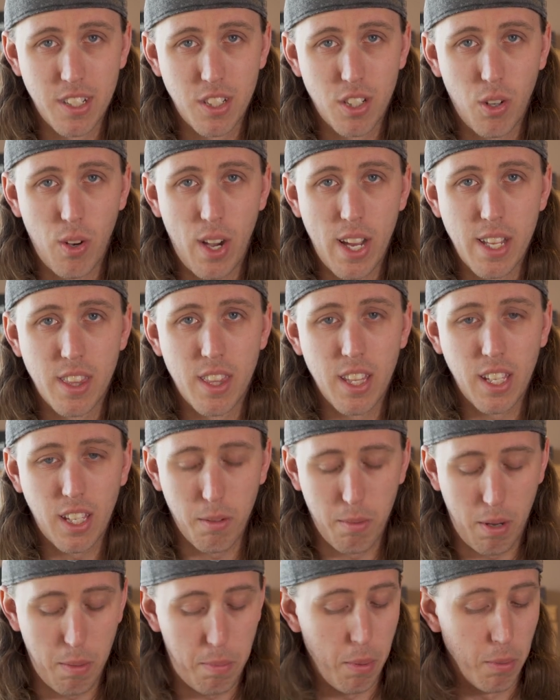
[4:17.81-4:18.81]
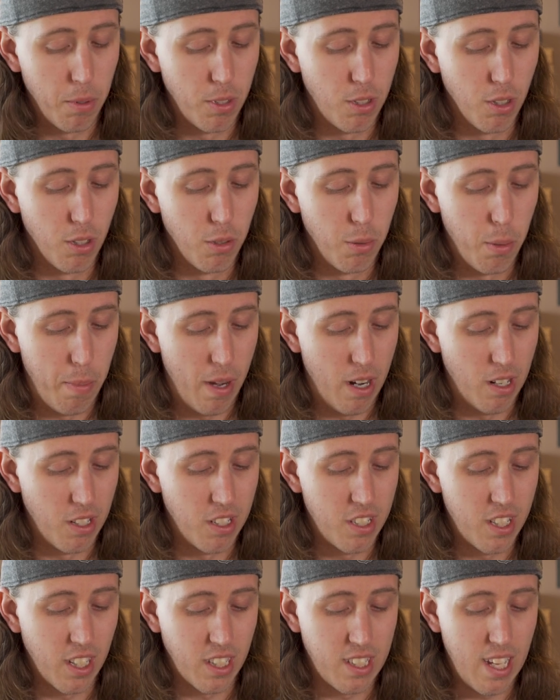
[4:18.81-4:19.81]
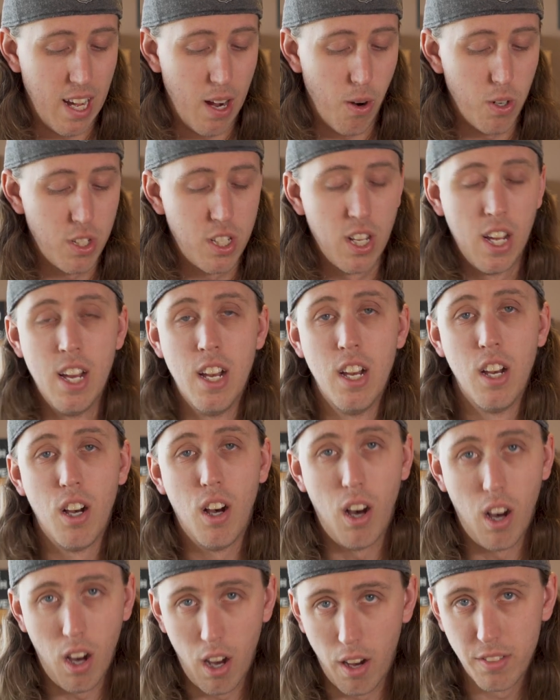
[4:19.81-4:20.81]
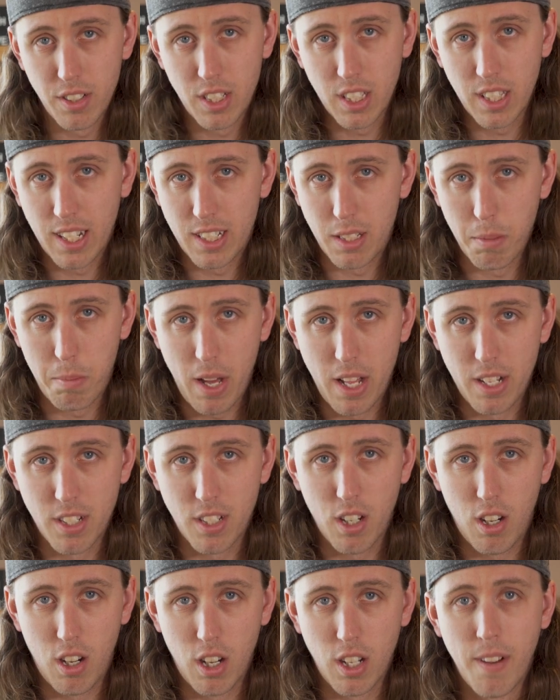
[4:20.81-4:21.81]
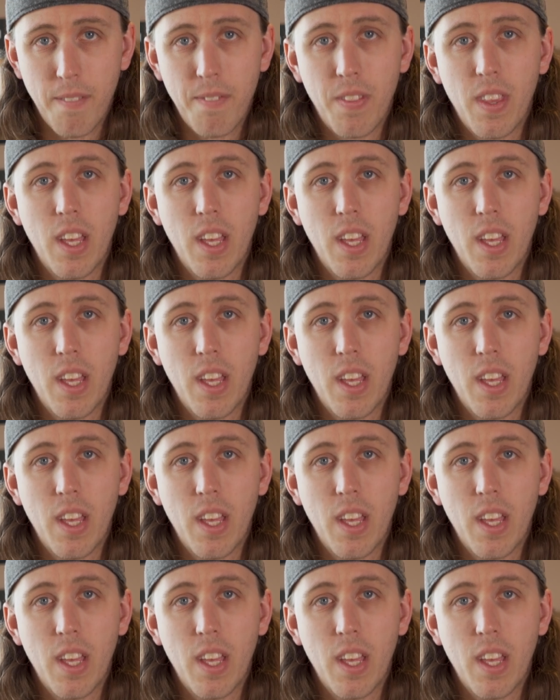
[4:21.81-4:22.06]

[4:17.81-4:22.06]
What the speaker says: So I think you might be able to do a little bit better than 6 hours. Obviously, that depends on